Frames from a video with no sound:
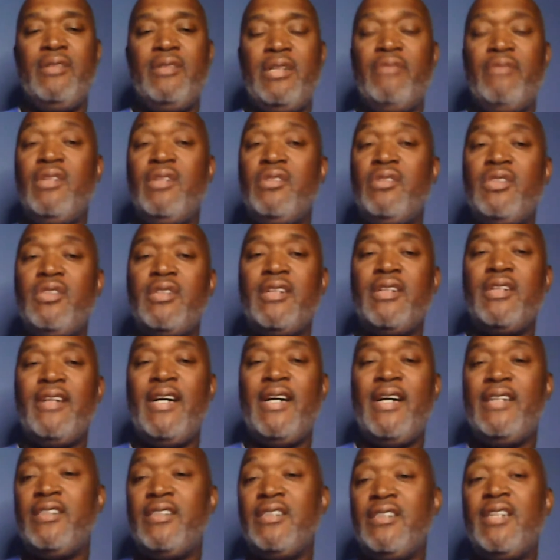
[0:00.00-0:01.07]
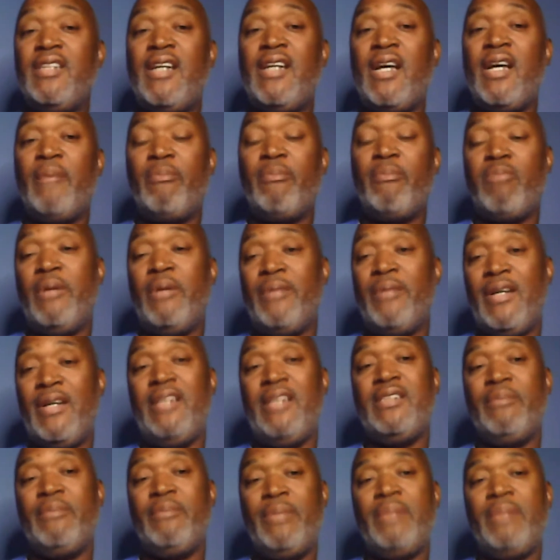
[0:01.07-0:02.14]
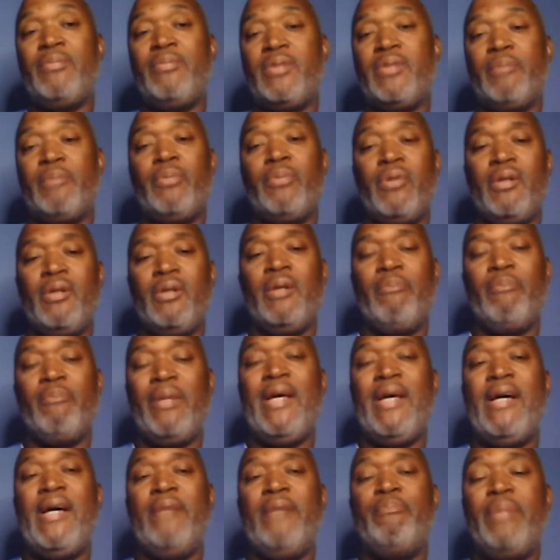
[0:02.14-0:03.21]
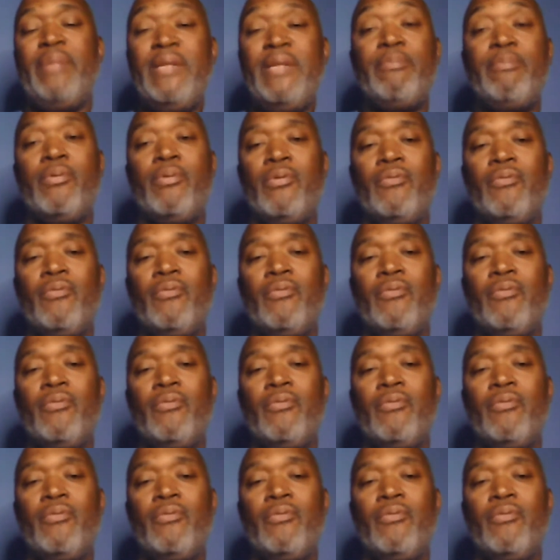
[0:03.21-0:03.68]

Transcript: Even though she's Caucasian, it's a lot of Caucasian people supportive of black people.